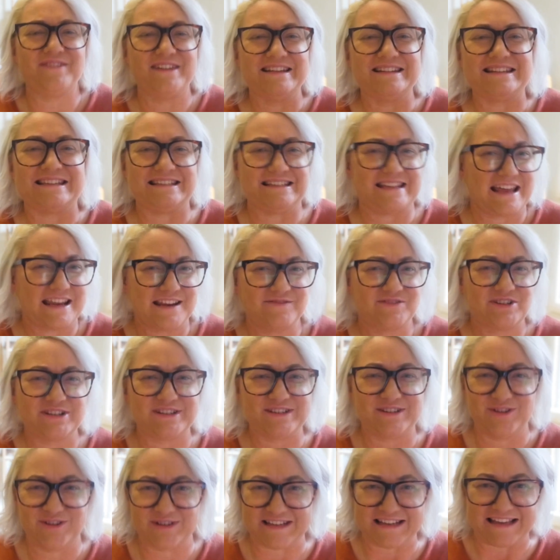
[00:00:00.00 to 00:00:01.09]
instead of just
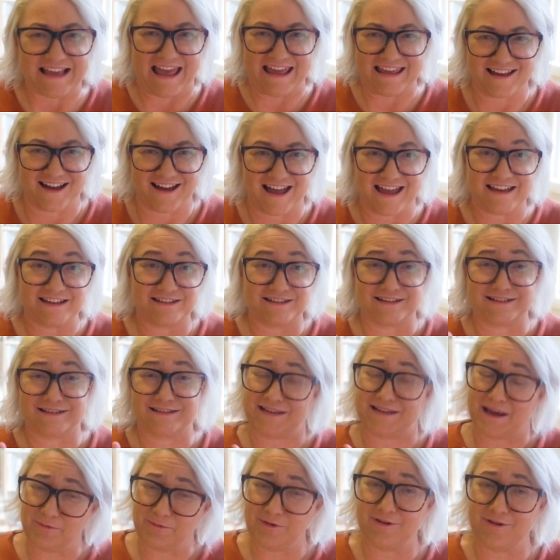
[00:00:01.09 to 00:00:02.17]
using AI to
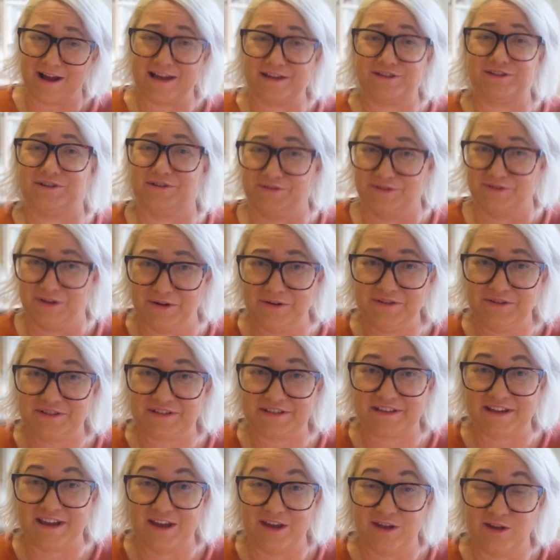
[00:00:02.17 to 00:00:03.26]
summarise your notes,
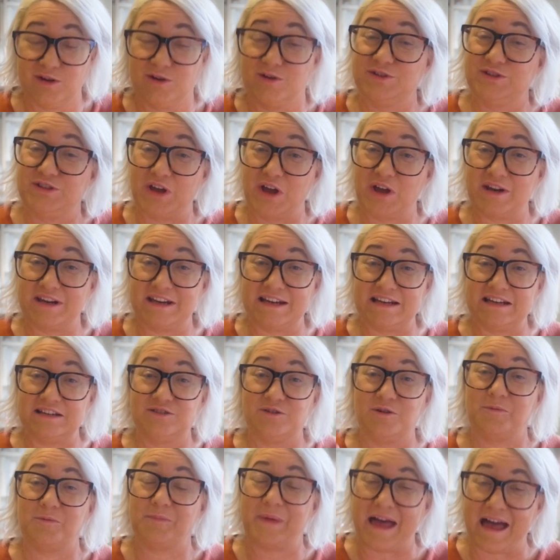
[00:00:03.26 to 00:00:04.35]
you could turn it into a
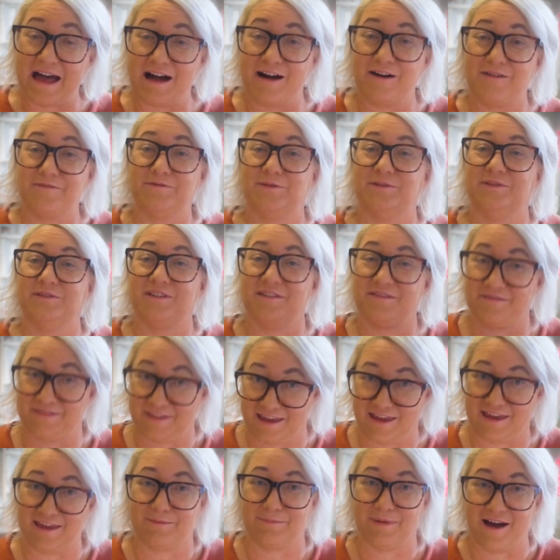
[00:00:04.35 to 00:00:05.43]
powerful
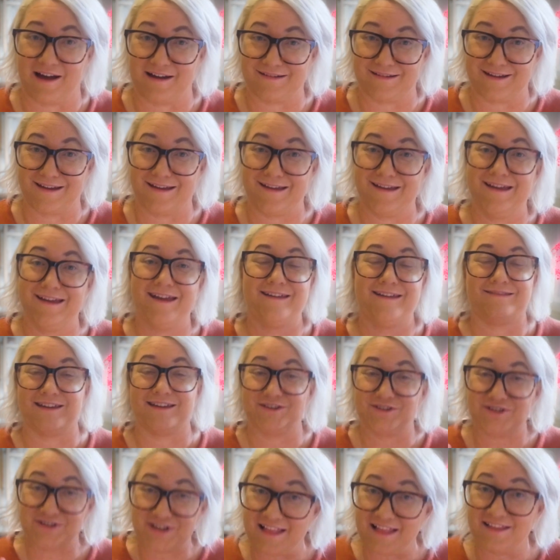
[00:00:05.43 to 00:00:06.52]
thinking partner that
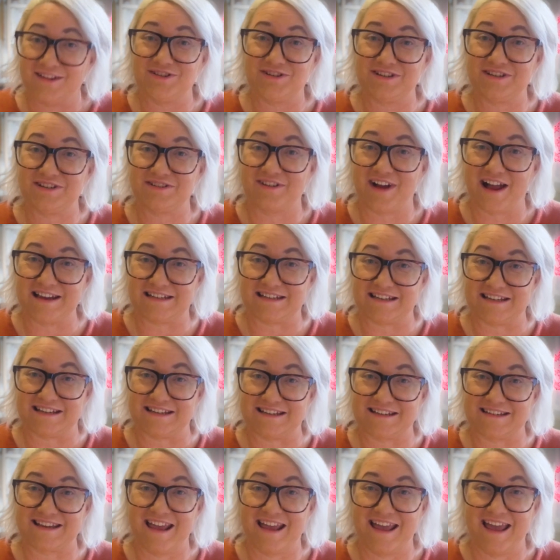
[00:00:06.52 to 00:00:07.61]
challenges your
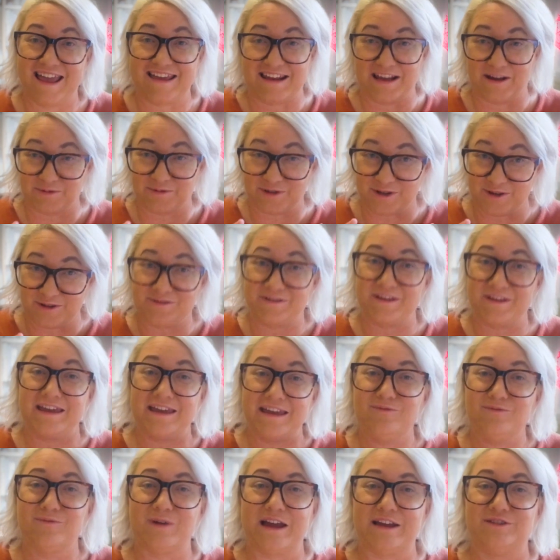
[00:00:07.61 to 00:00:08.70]
ideas and helps you think in
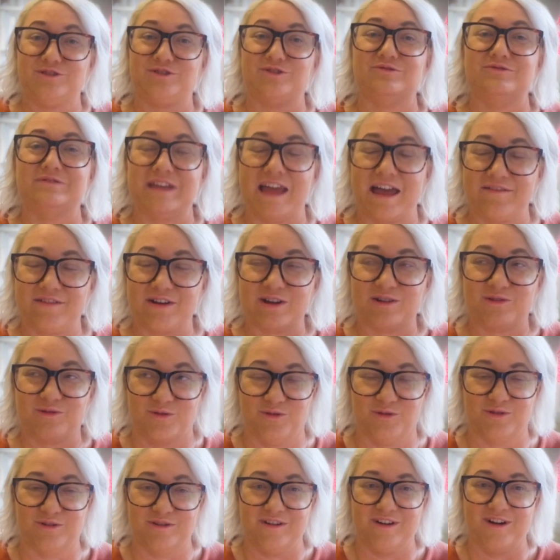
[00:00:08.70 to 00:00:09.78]
ways you never
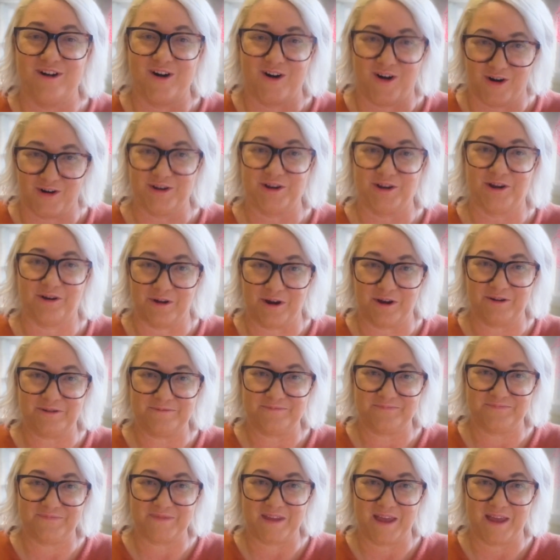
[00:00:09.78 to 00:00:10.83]
could on your own?